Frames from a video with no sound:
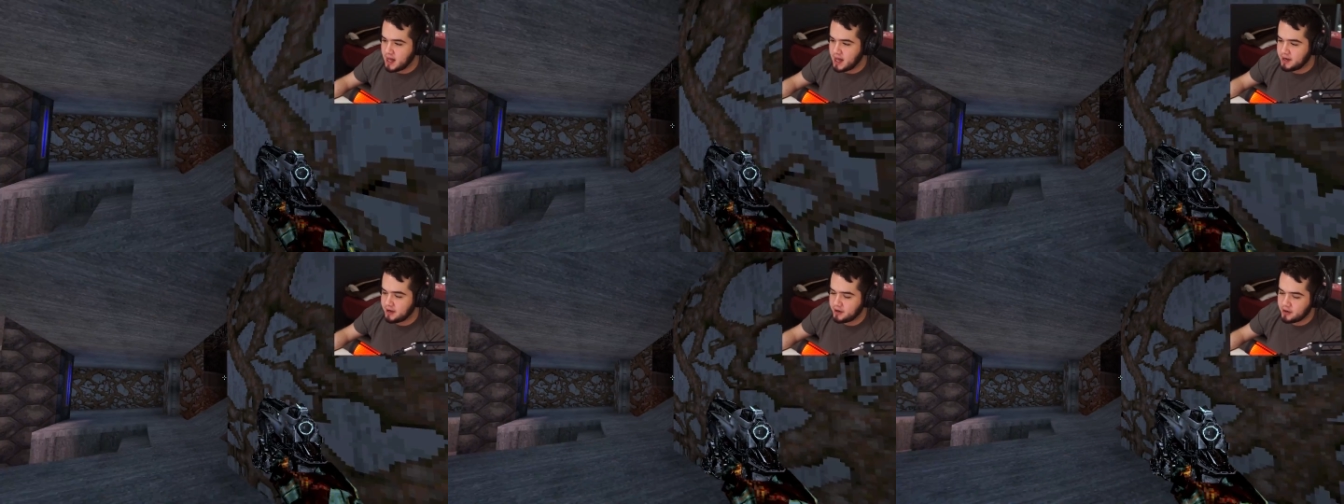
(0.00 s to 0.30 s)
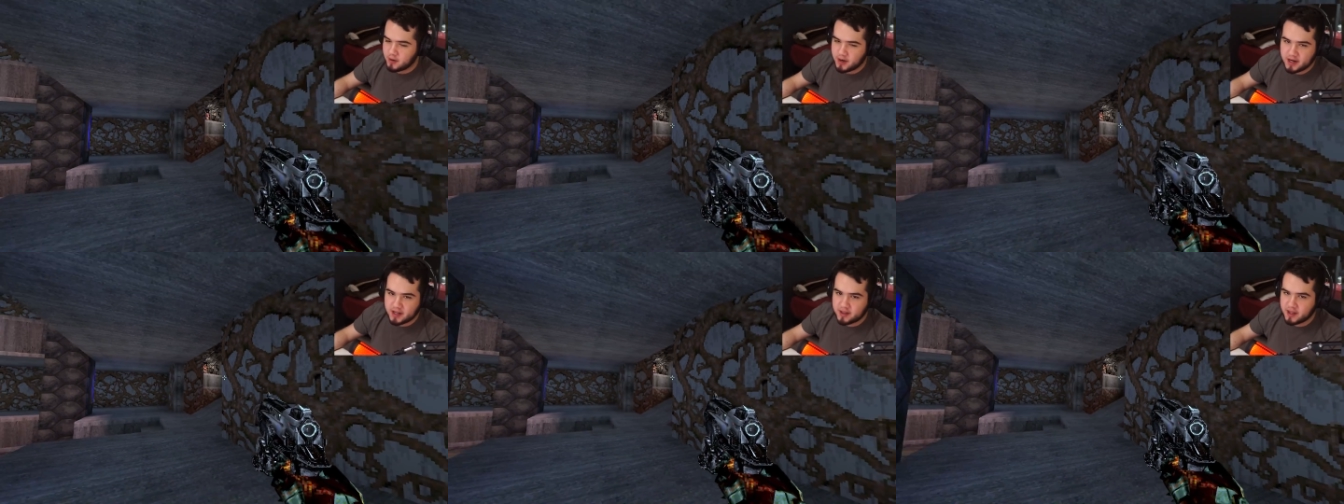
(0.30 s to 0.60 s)
I don't
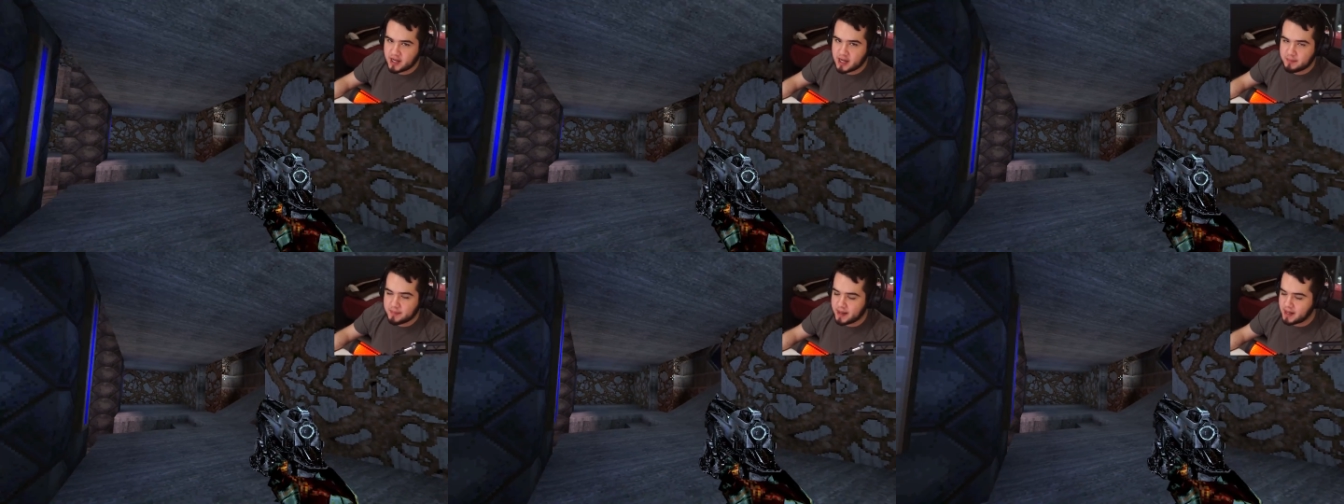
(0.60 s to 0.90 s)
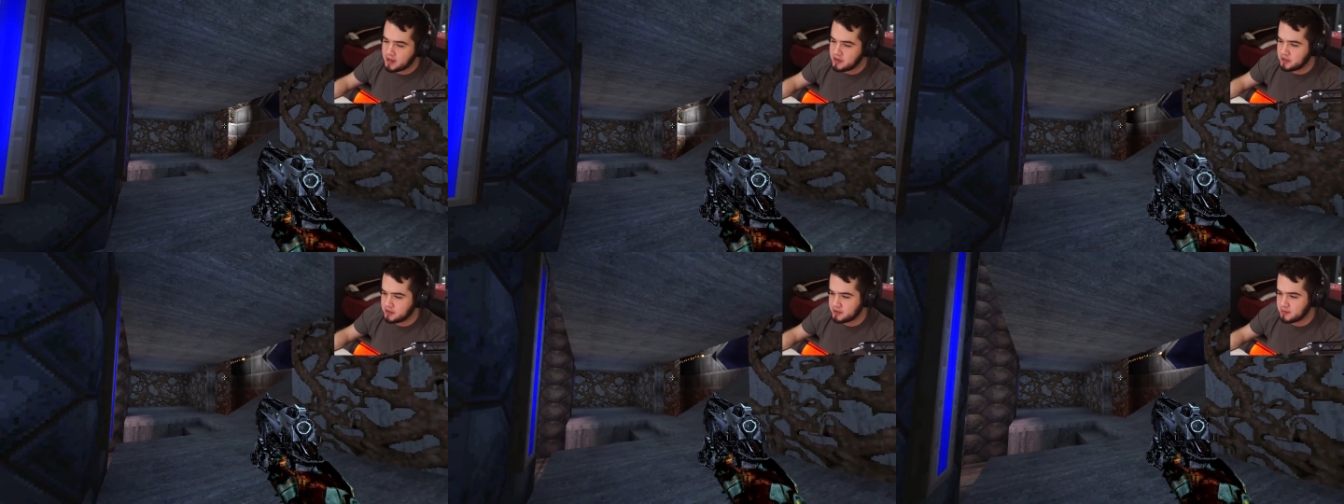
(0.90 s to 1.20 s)
know anything
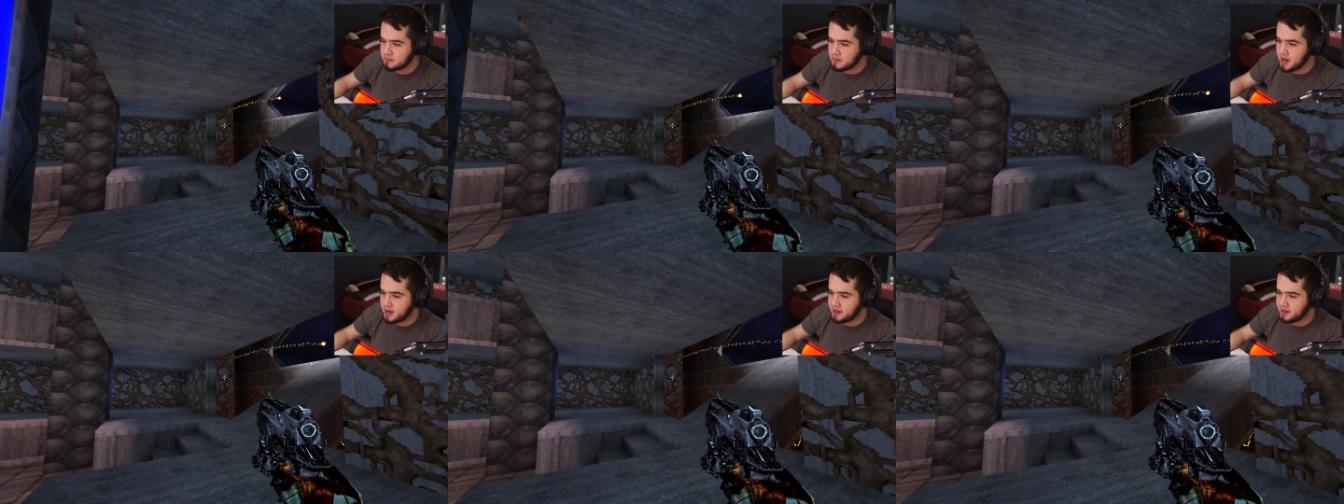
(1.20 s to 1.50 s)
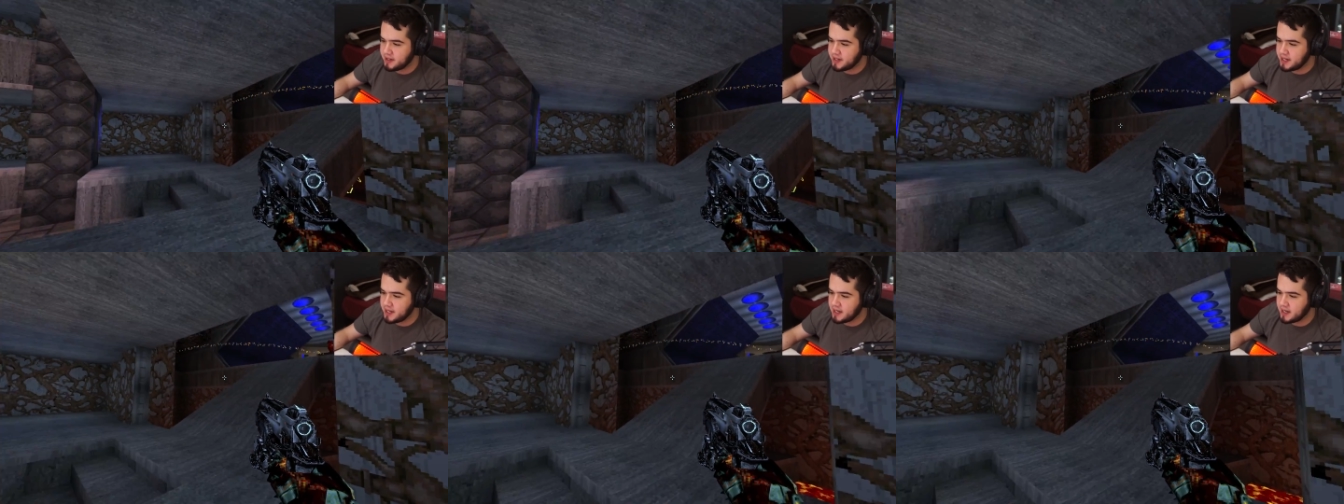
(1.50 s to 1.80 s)
about
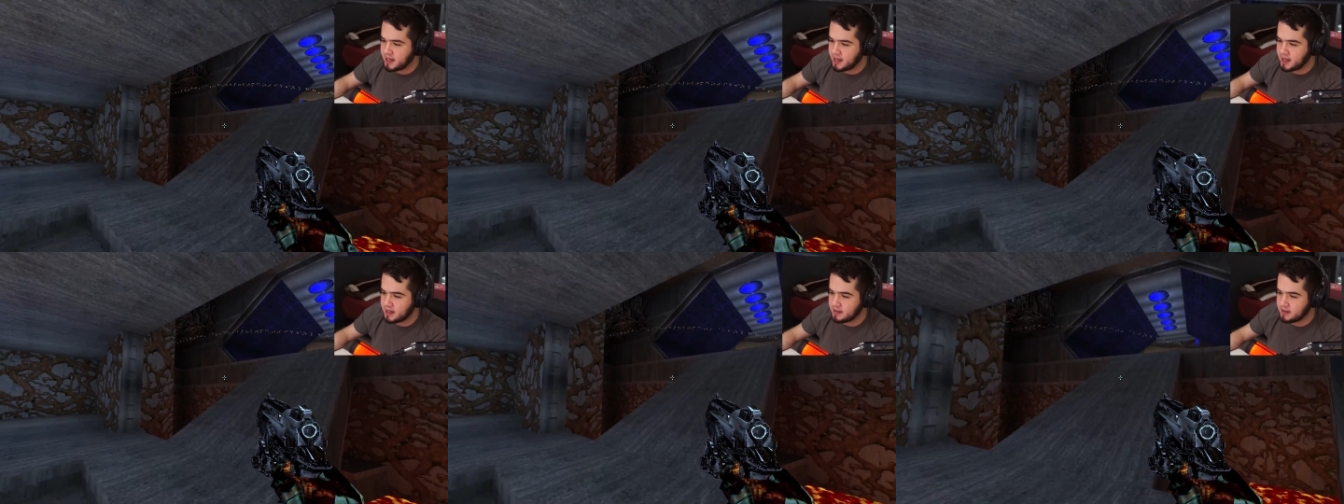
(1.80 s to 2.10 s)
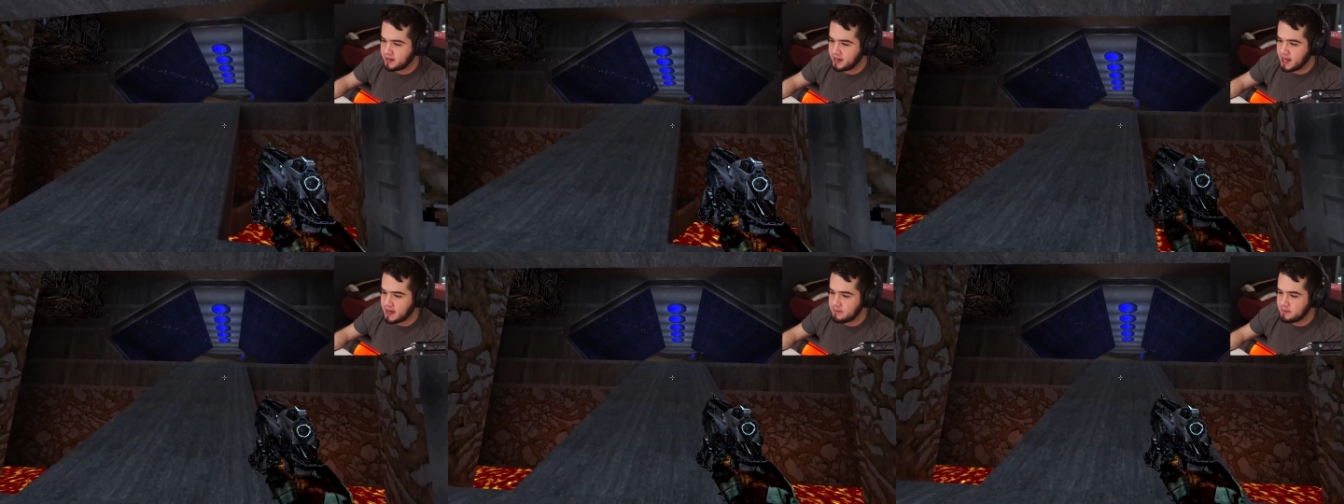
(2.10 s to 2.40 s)
modeling
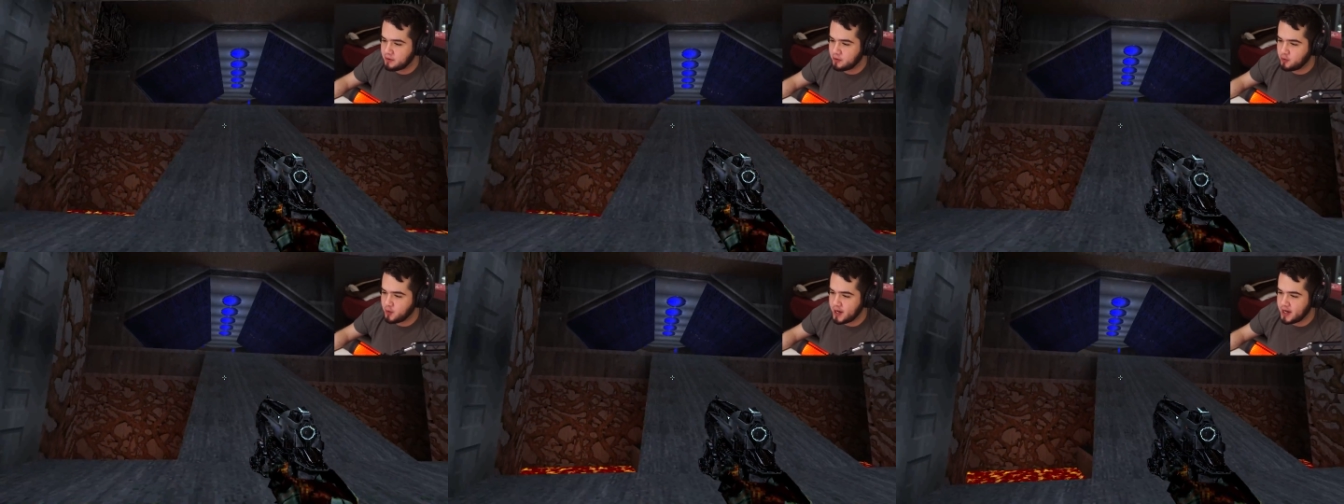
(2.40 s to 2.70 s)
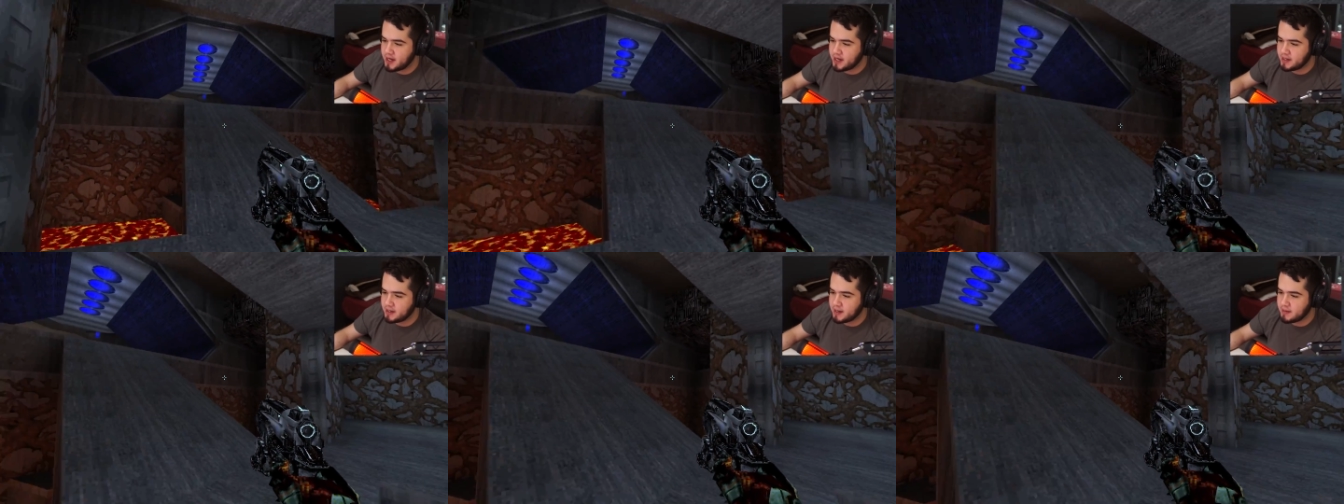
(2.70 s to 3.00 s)
and game
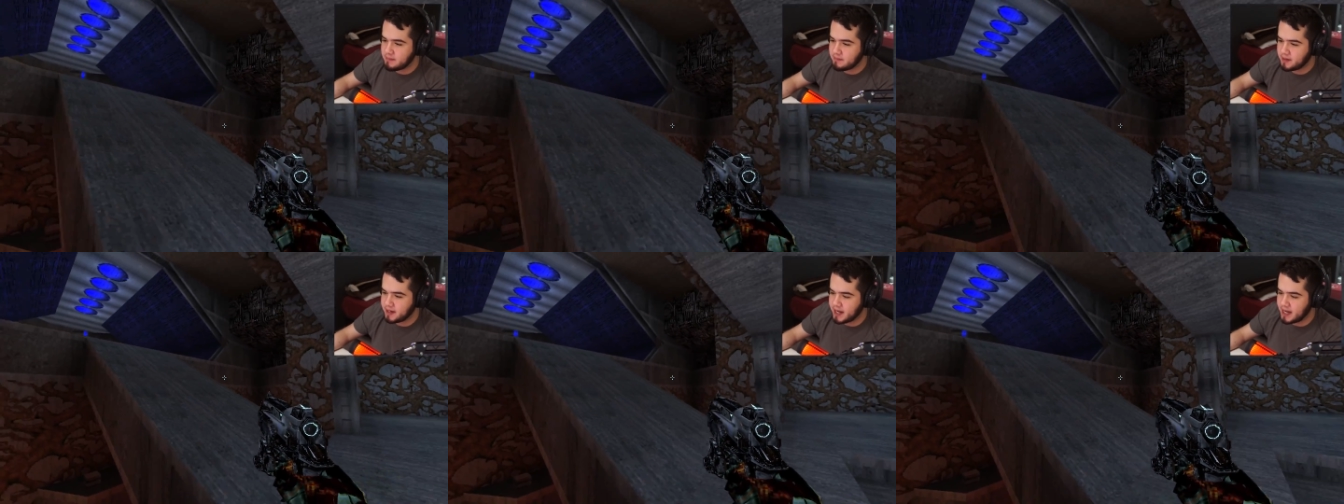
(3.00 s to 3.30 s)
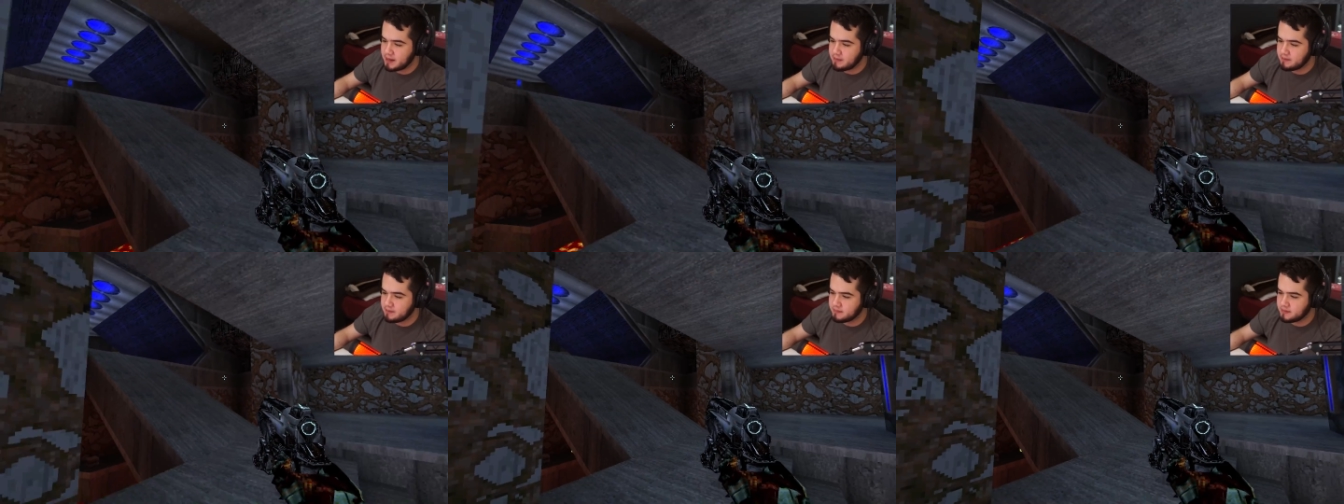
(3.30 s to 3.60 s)
creating and
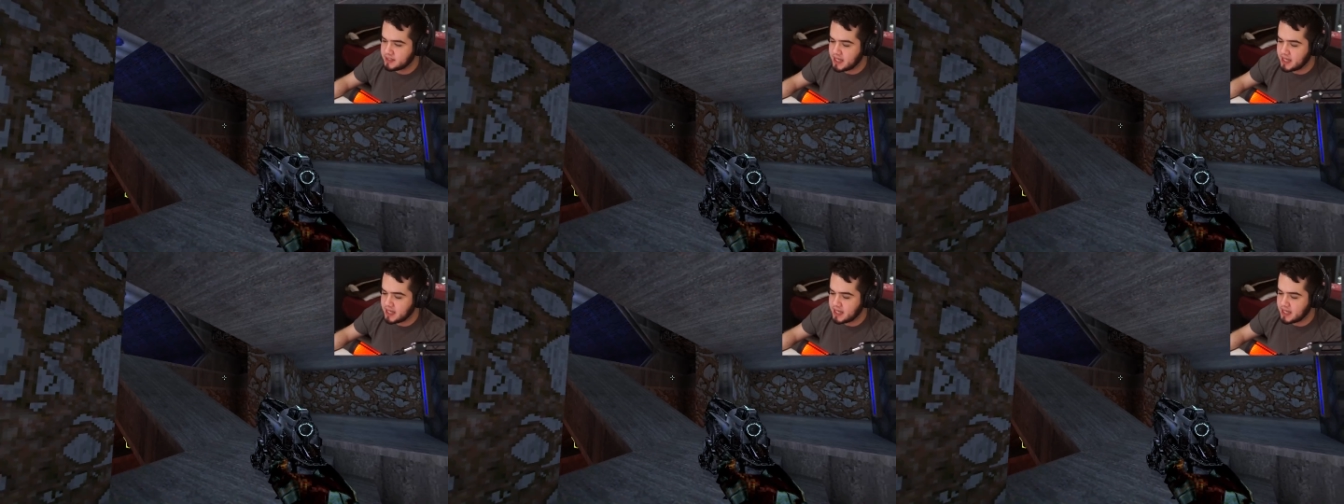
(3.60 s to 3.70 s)
game